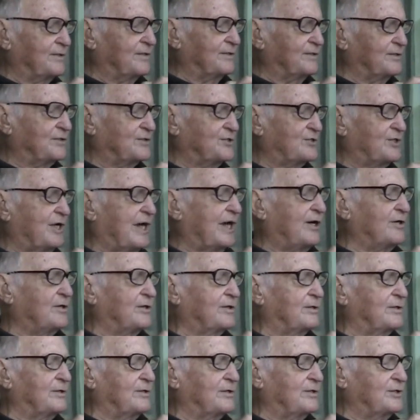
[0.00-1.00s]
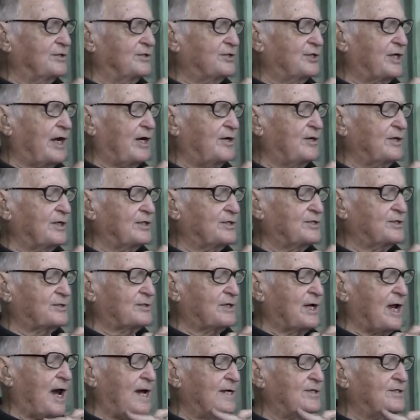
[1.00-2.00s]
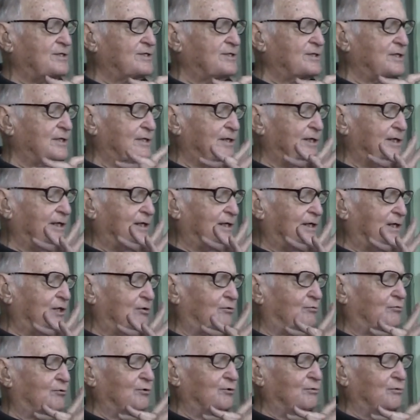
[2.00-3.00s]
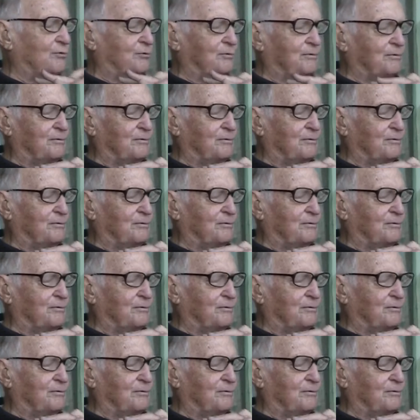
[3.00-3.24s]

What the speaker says: Scared us guys in the crew.